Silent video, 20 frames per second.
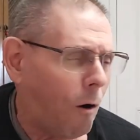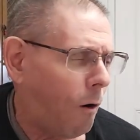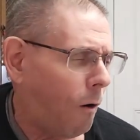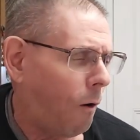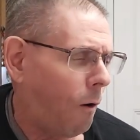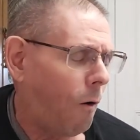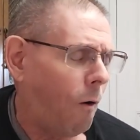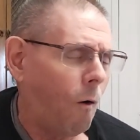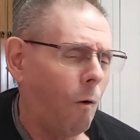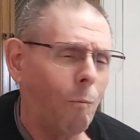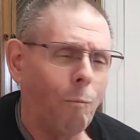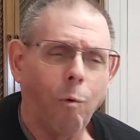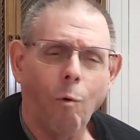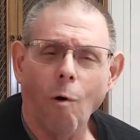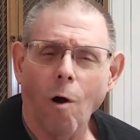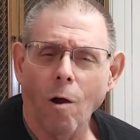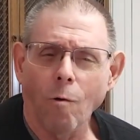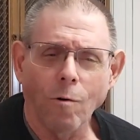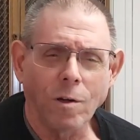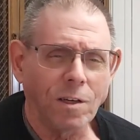oh
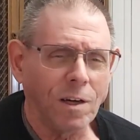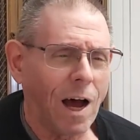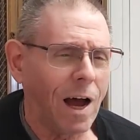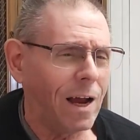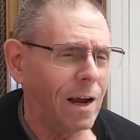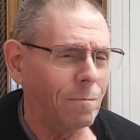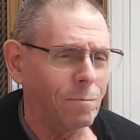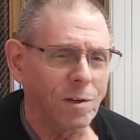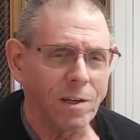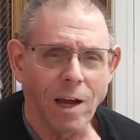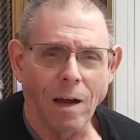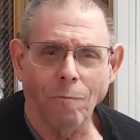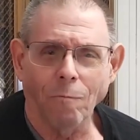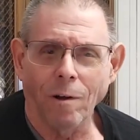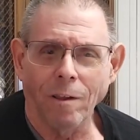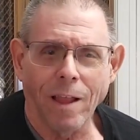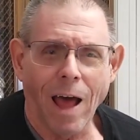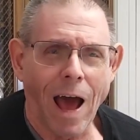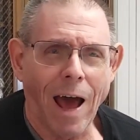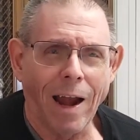boy, was I upset
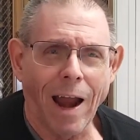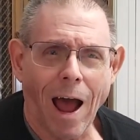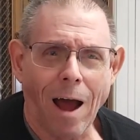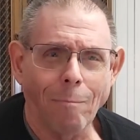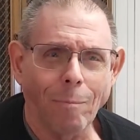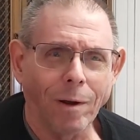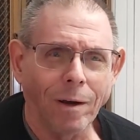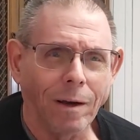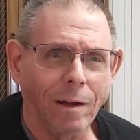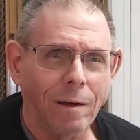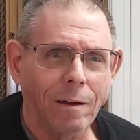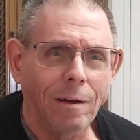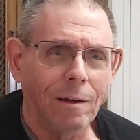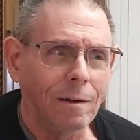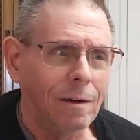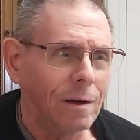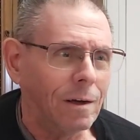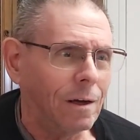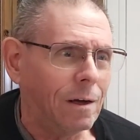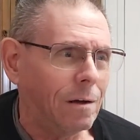when that happened.
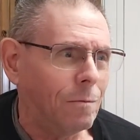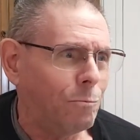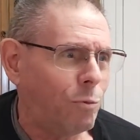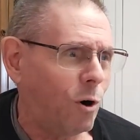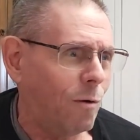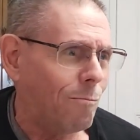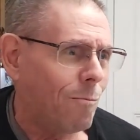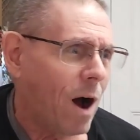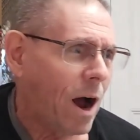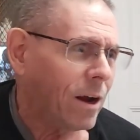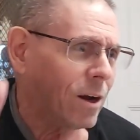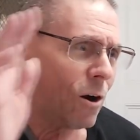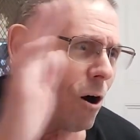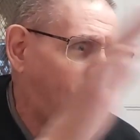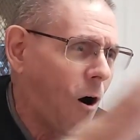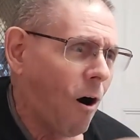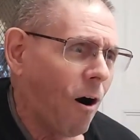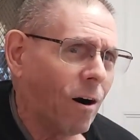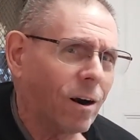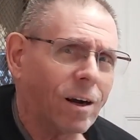Put my
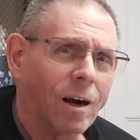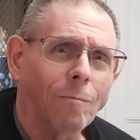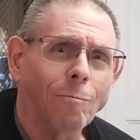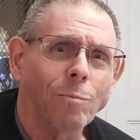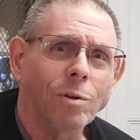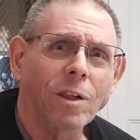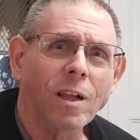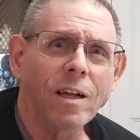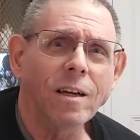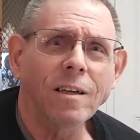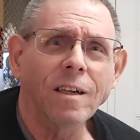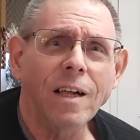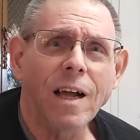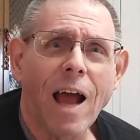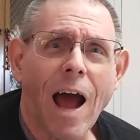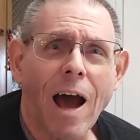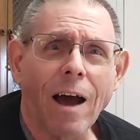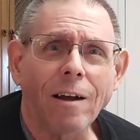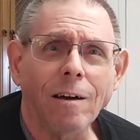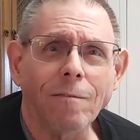car
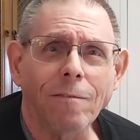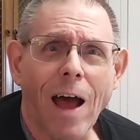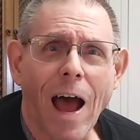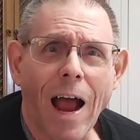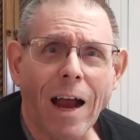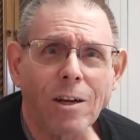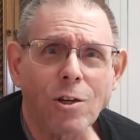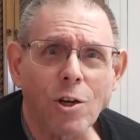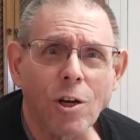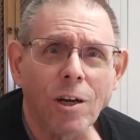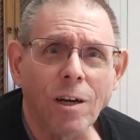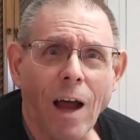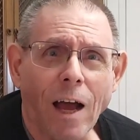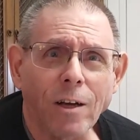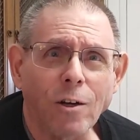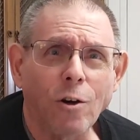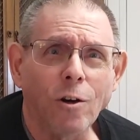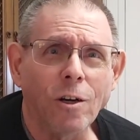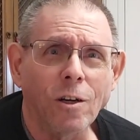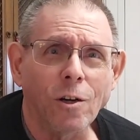completely out of action.
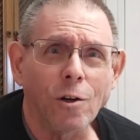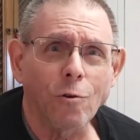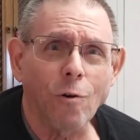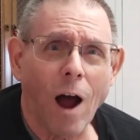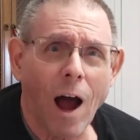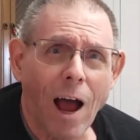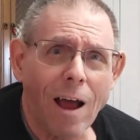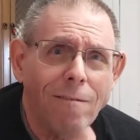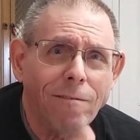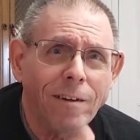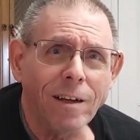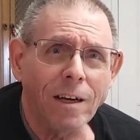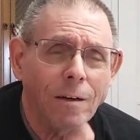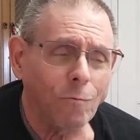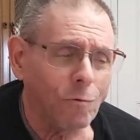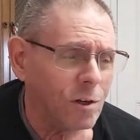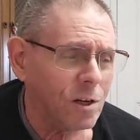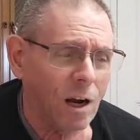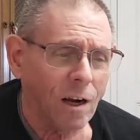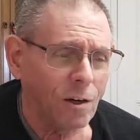I couldn't drive it.
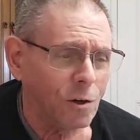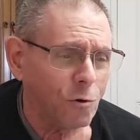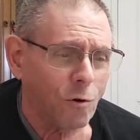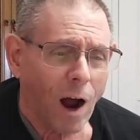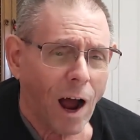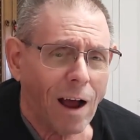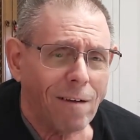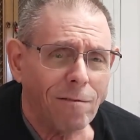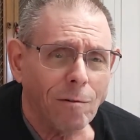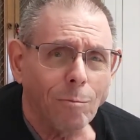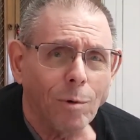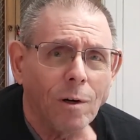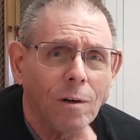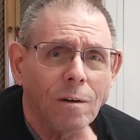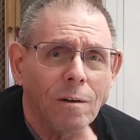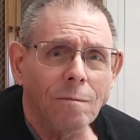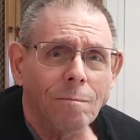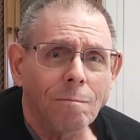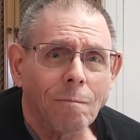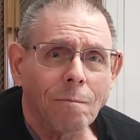It was
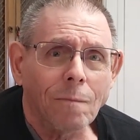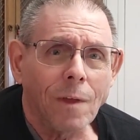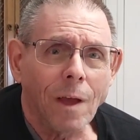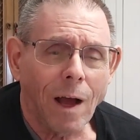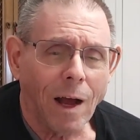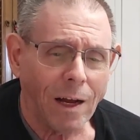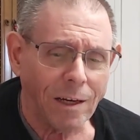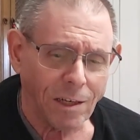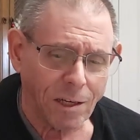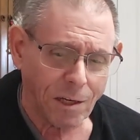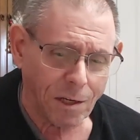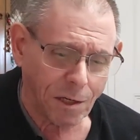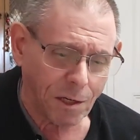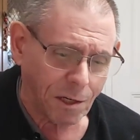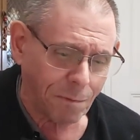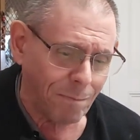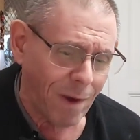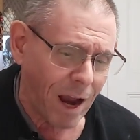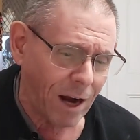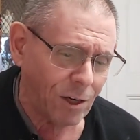undrivable. Had
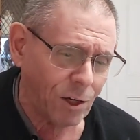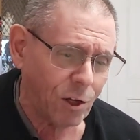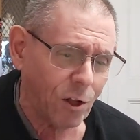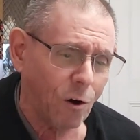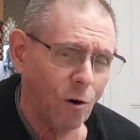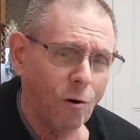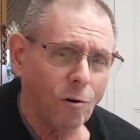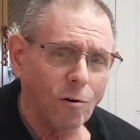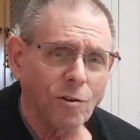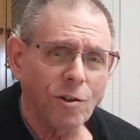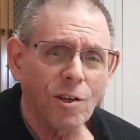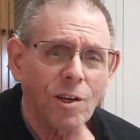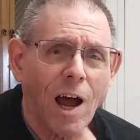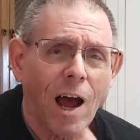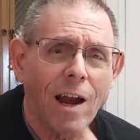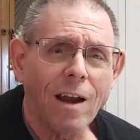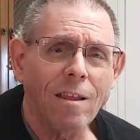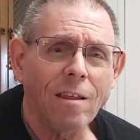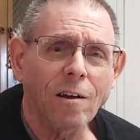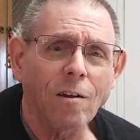smashed the whole
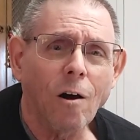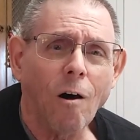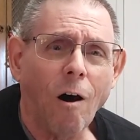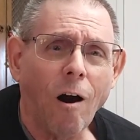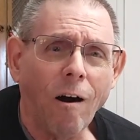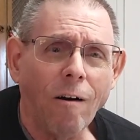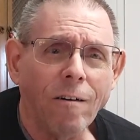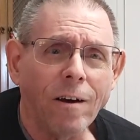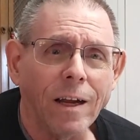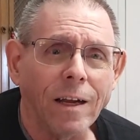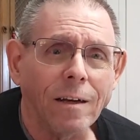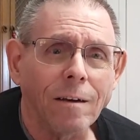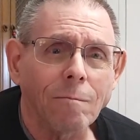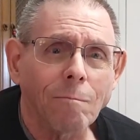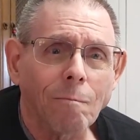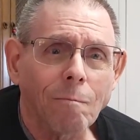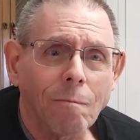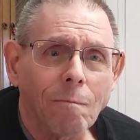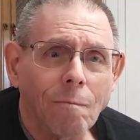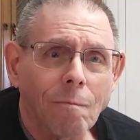side of the car in.